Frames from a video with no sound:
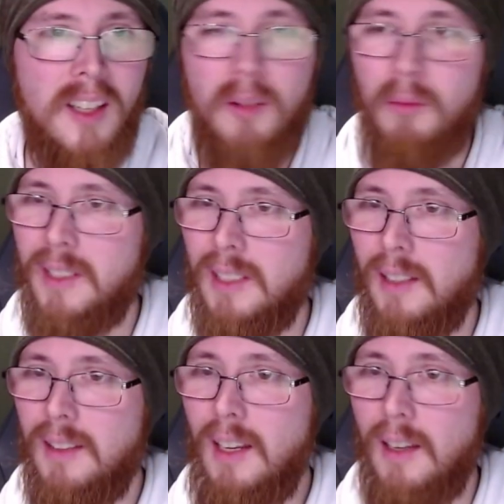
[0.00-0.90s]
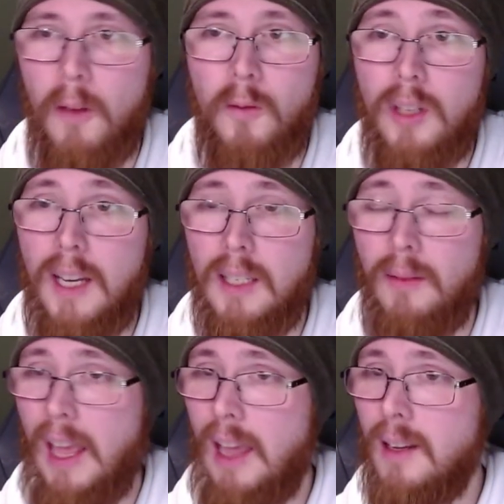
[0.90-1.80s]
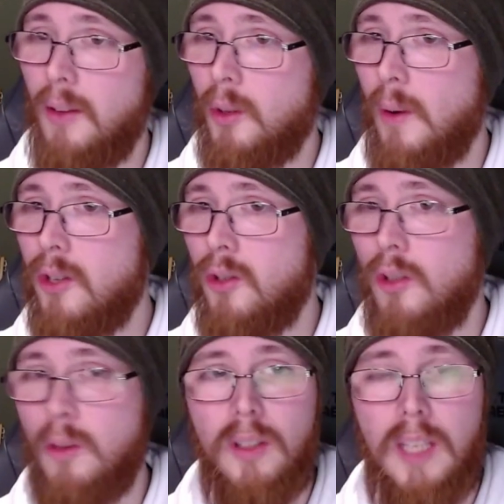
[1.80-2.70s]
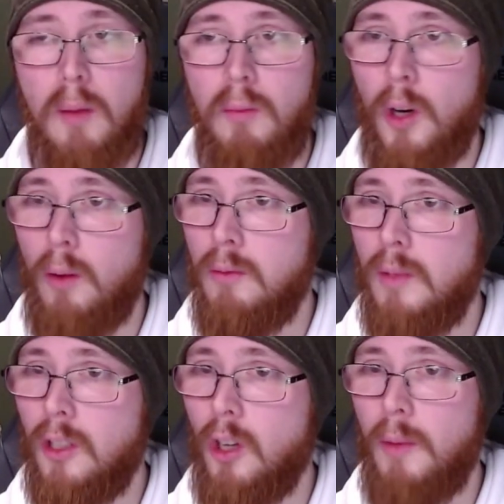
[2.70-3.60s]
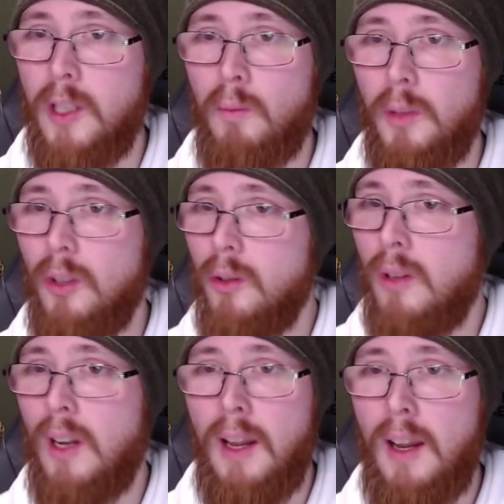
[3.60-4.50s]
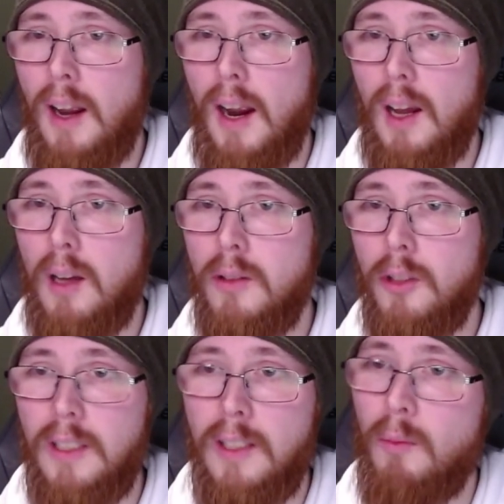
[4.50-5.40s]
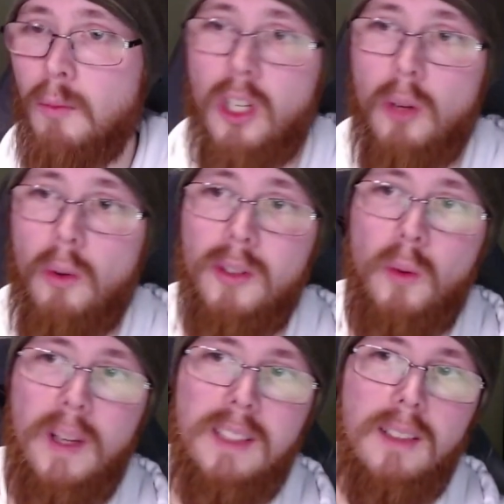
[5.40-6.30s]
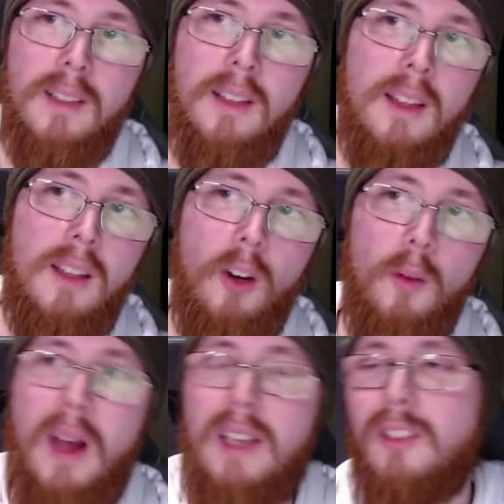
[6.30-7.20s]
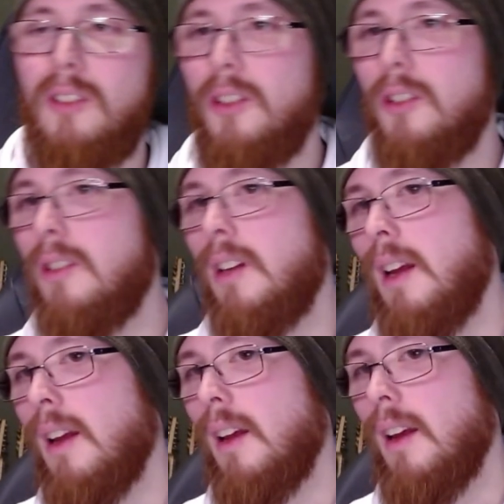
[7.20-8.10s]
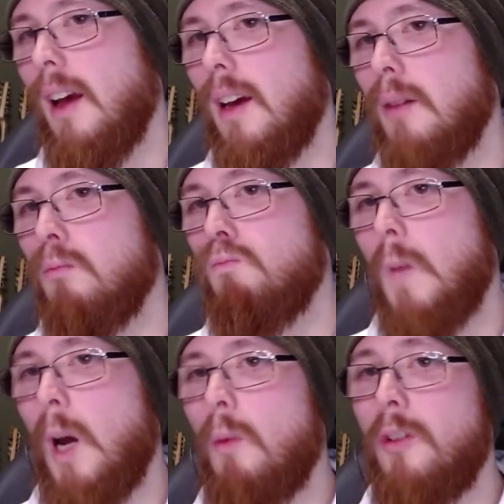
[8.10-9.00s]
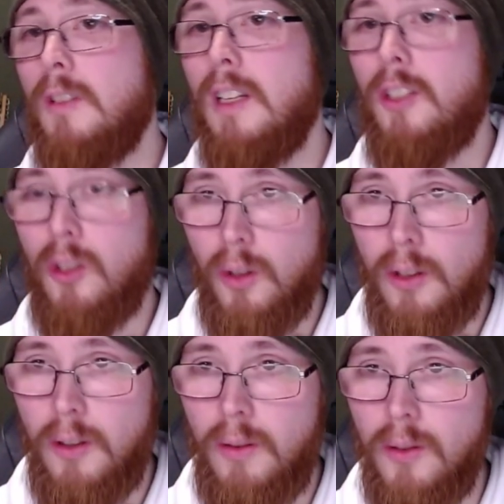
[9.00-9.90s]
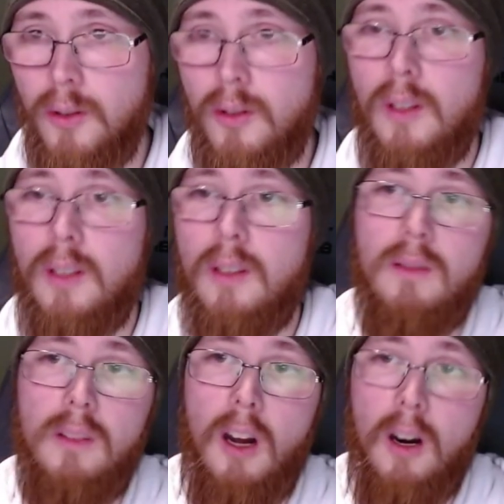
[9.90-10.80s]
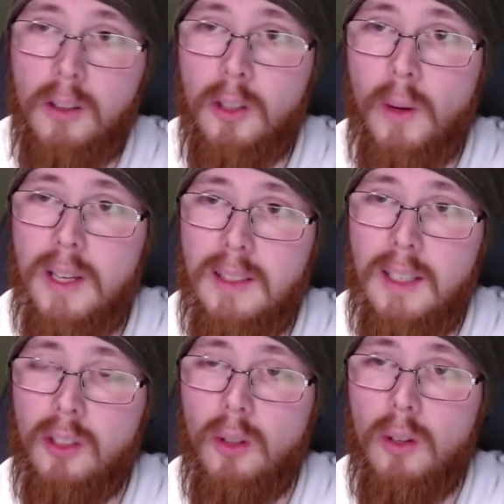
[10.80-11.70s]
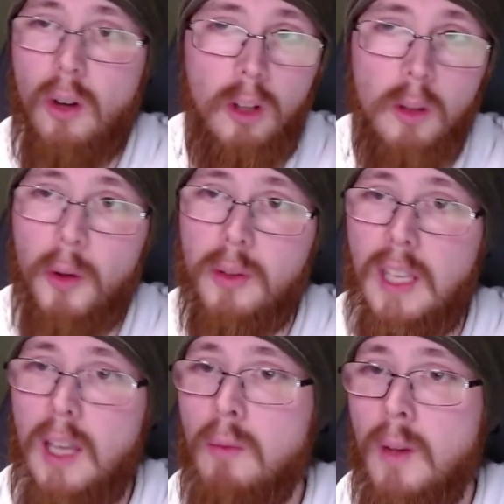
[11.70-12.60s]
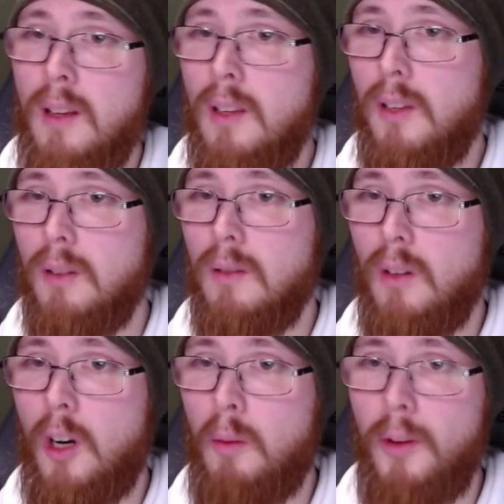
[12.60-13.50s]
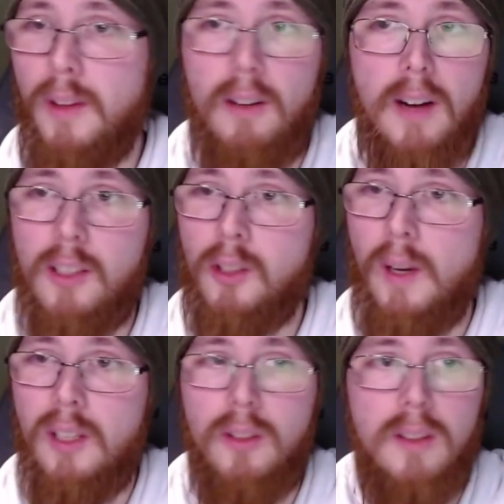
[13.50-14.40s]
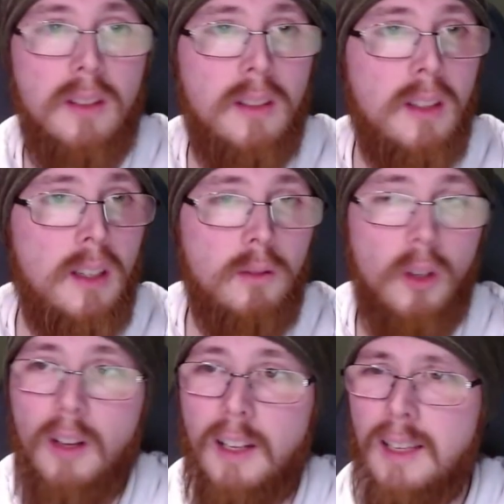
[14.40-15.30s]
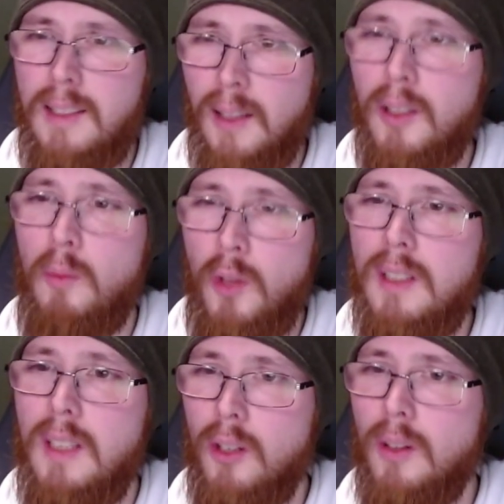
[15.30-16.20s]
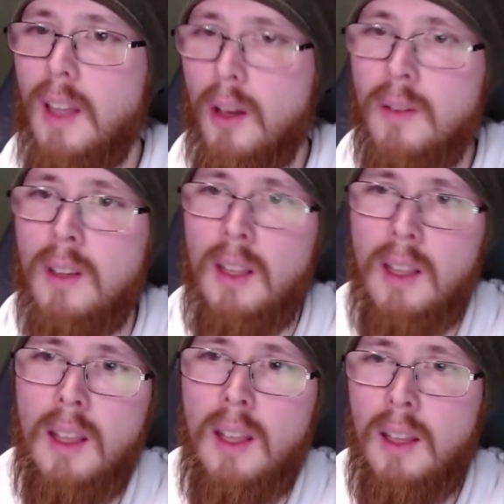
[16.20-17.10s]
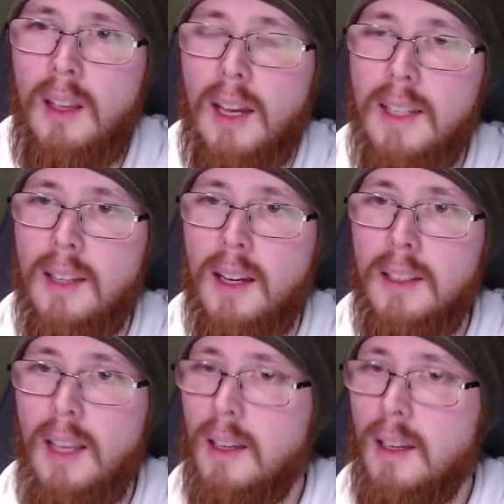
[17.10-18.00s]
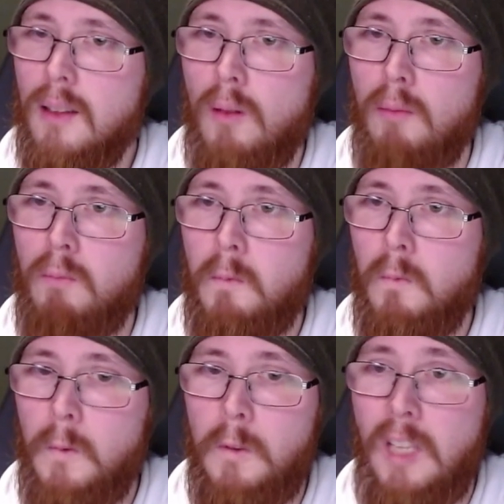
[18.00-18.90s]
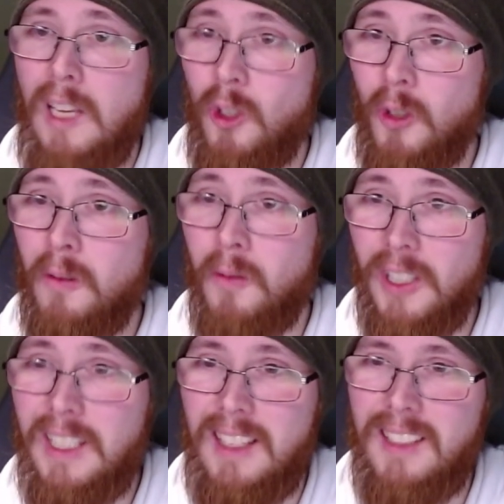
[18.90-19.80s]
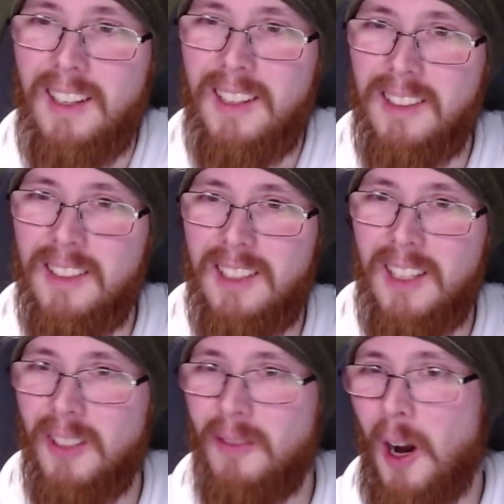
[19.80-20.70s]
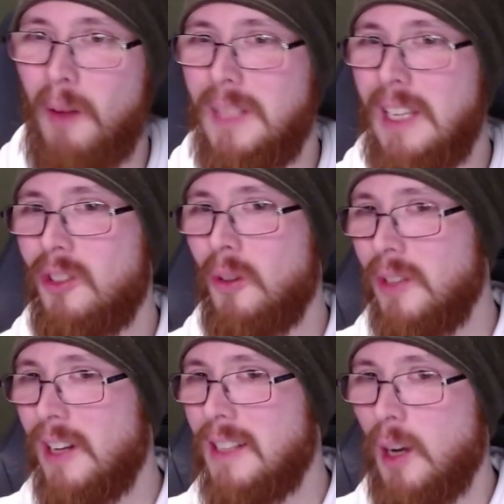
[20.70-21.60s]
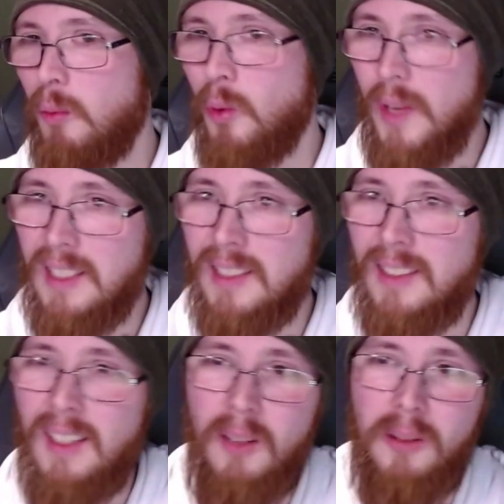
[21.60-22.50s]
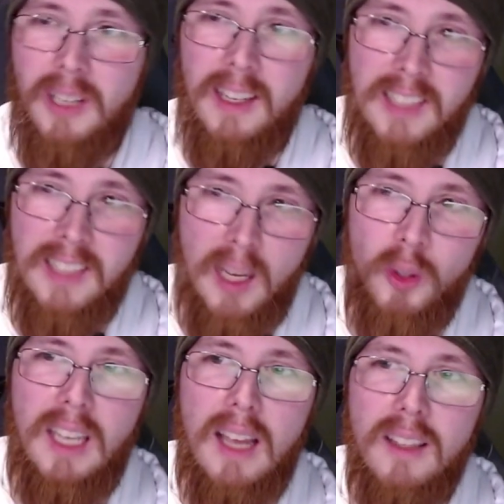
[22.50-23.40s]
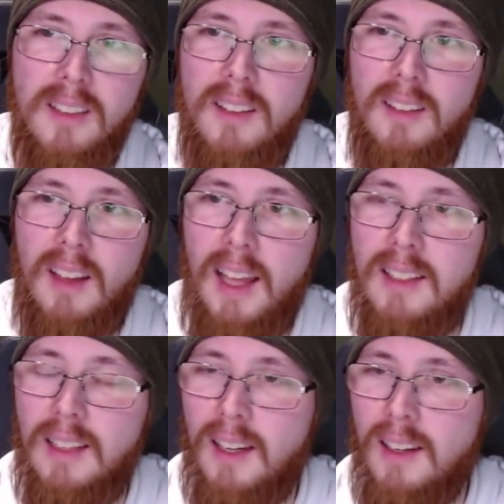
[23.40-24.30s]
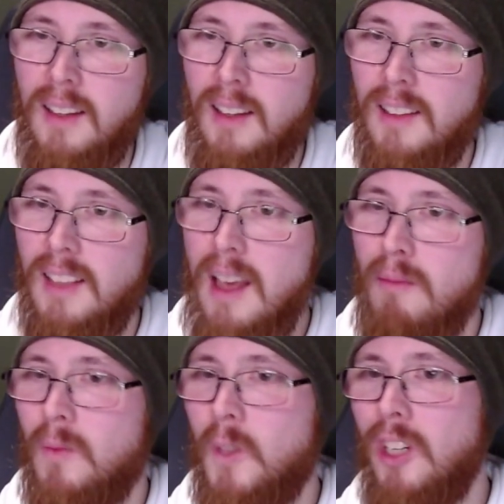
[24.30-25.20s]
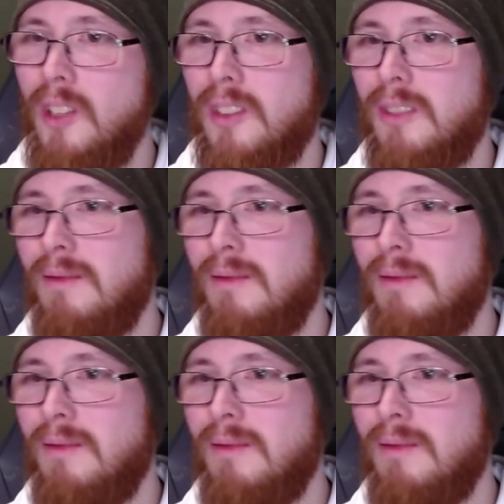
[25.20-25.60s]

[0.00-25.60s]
But yeah, if you guys have any other questions about the game, pop them in the comments below. You can give me a shout on Twitter, on Mastodon. I'm on Discord. There's the HarleQuest Discord all about the game. You can hop on there and ask questions. Got a nice little community going now. And yeah, stay tuned for the Kickstarter. Stay tuned for updates over the next couple of weeks. Getting a demo together. And yeah, cheers.